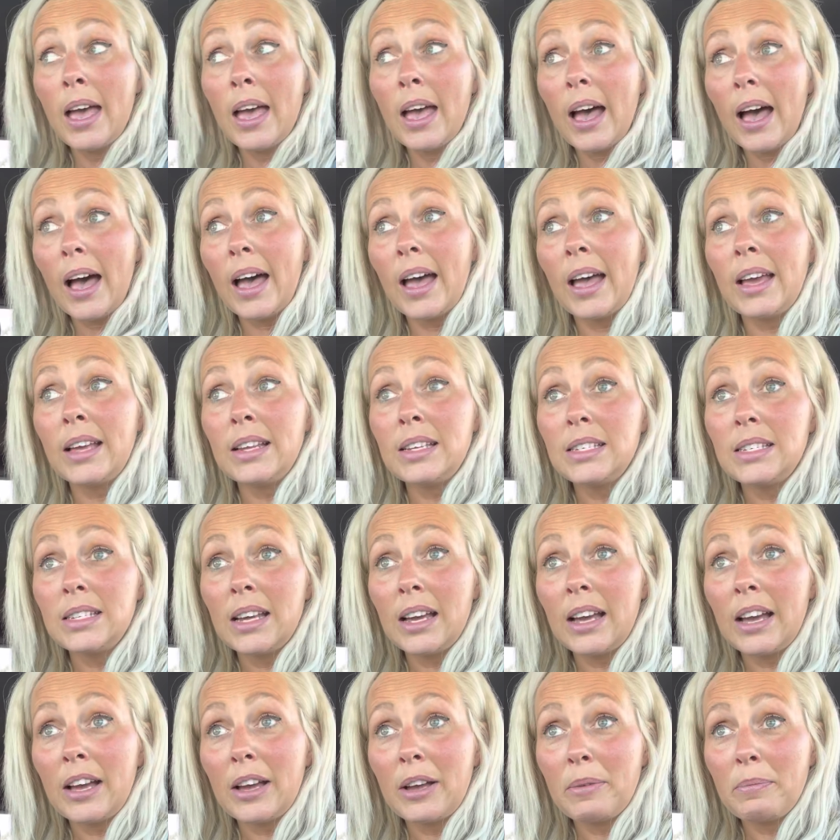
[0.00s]
And
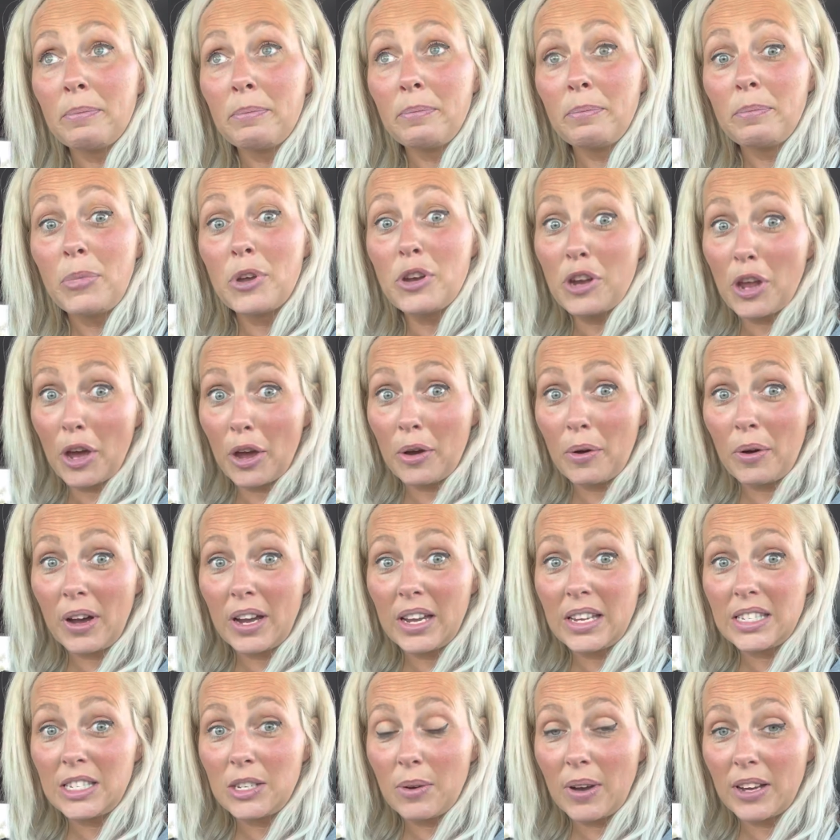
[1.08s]
but no, I
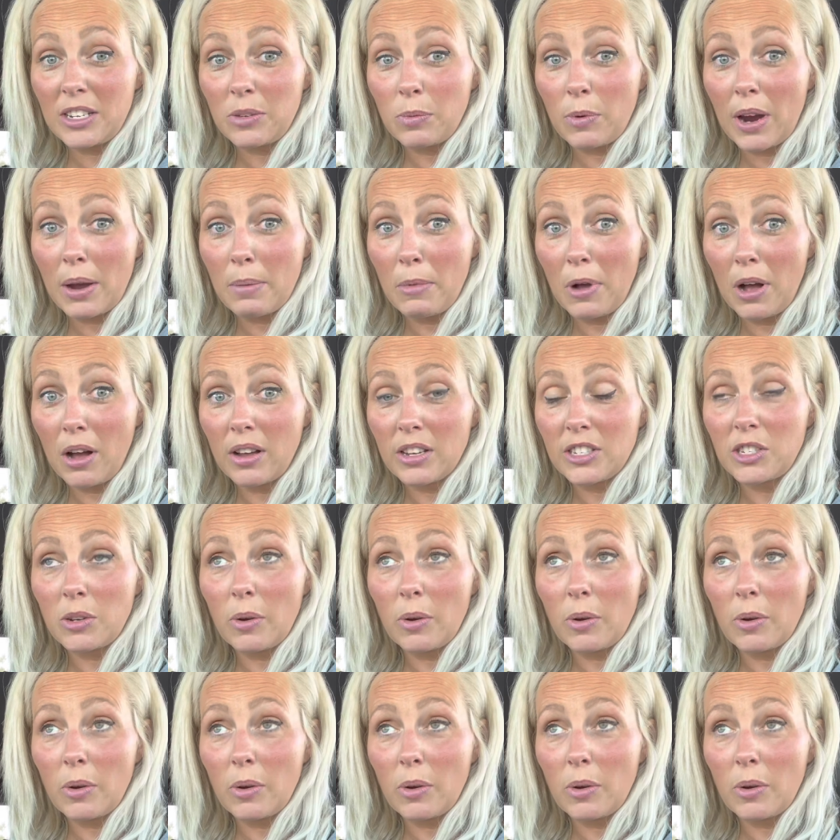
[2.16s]
still had to wear a mask.